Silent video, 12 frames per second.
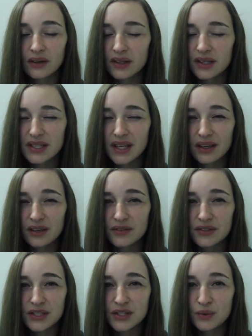all these kind
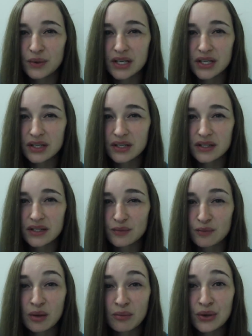of
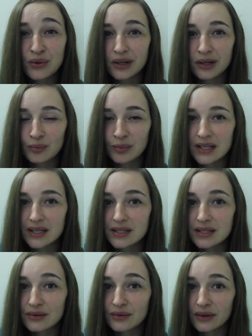situations. Maybe you're in a
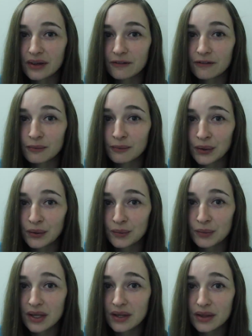place that you're not
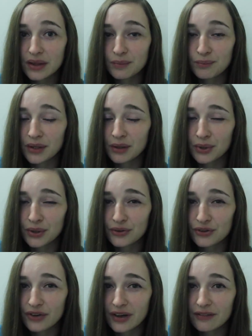familiar with. Maybe
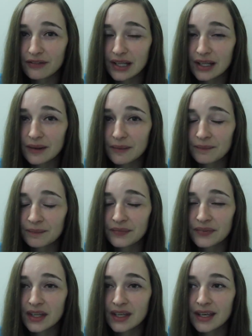you're traveling,
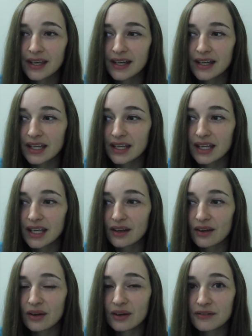and
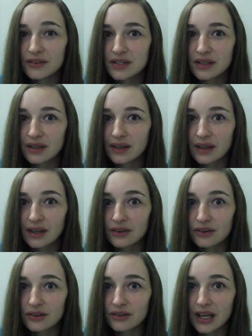then all of a sudden it
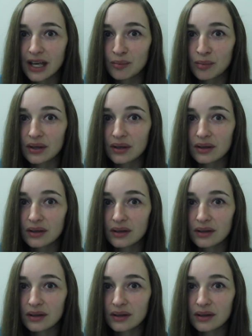can just happen.